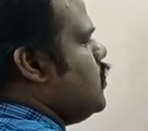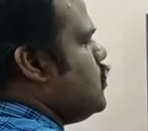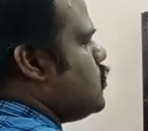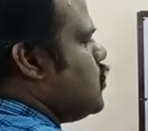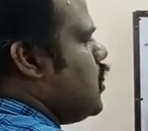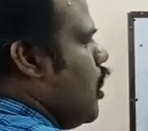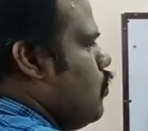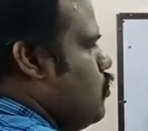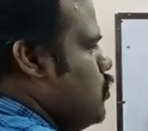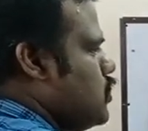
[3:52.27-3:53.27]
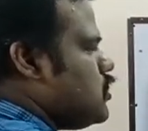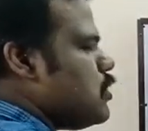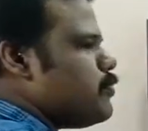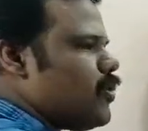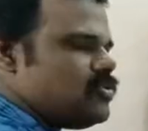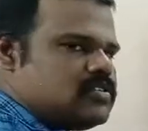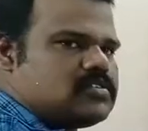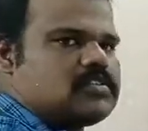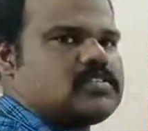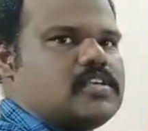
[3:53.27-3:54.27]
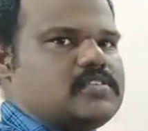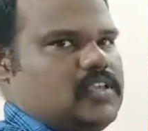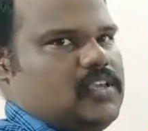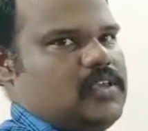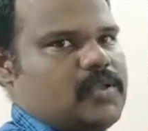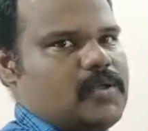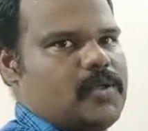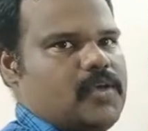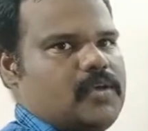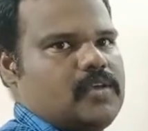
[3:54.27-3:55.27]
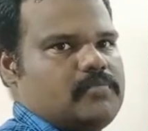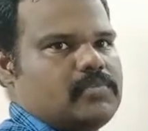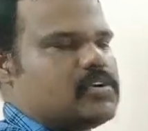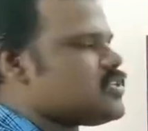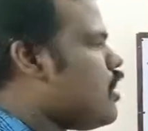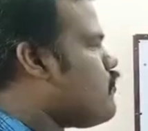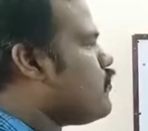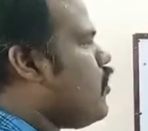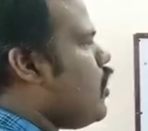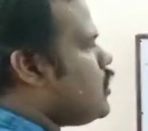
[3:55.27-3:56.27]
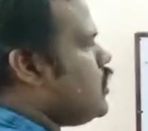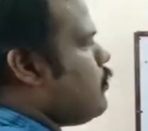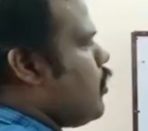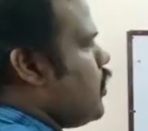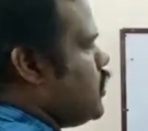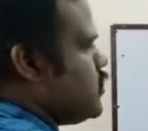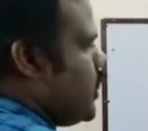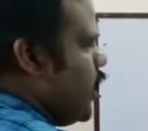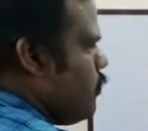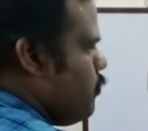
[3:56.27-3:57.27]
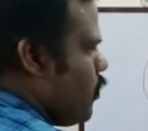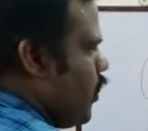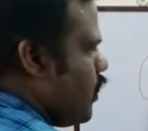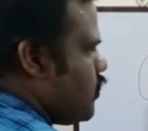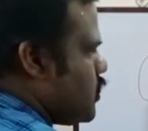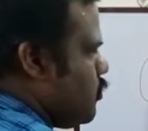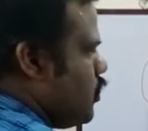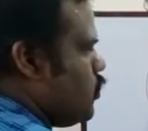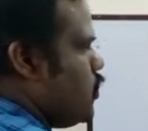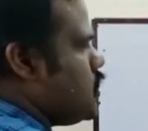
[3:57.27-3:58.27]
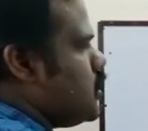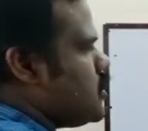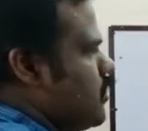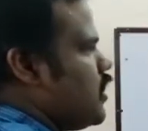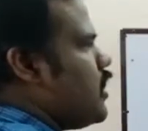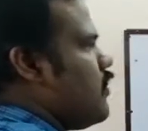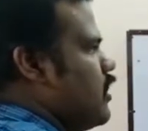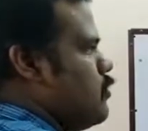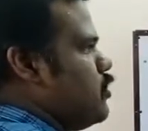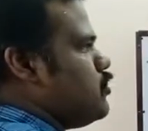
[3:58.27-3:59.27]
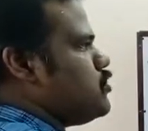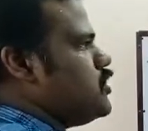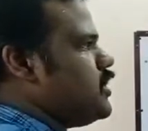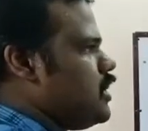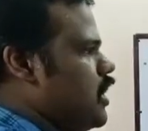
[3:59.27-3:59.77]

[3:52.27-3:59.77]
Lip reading: So now the process is easy. Because I have got the product, the same product which I am doing 23 is already available in 2010.